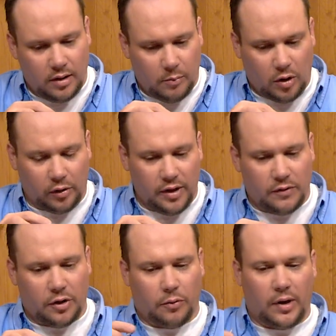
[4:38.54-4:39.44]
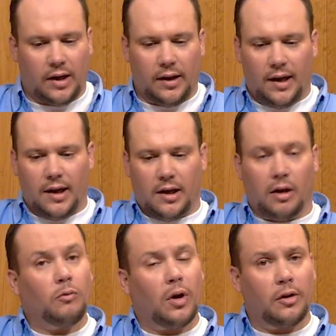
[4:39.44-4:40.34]
but I'll leave the thread
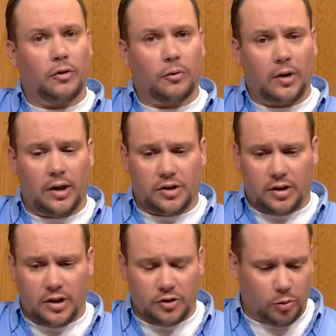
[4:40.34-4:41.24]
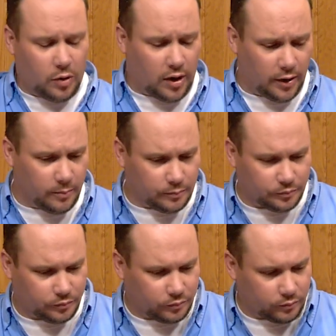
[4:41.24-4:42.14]
hanging right on the front edge of the tinsel body.
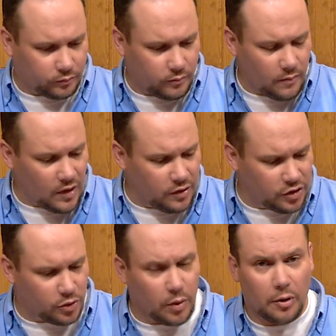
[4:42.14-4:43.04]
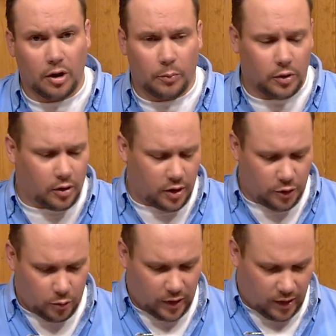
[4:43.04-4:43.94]
This is where we're going to put our
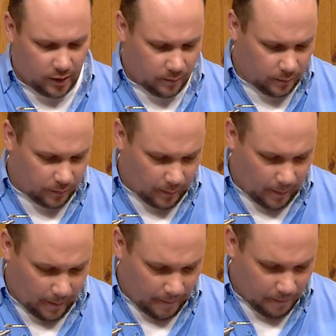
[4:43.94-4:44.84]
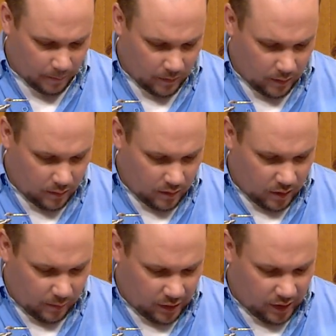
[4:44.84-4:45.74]
underwing in.
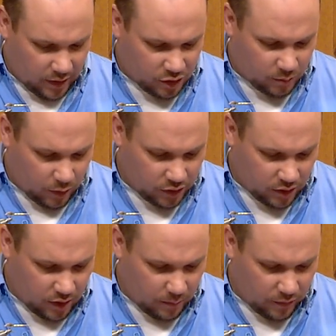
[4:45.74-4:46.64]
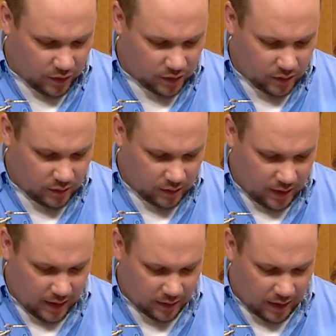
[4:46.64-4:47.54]
I'm going to take a sparse clump of this
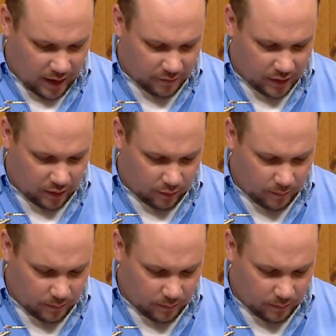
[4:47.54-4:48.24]
tan calf tail,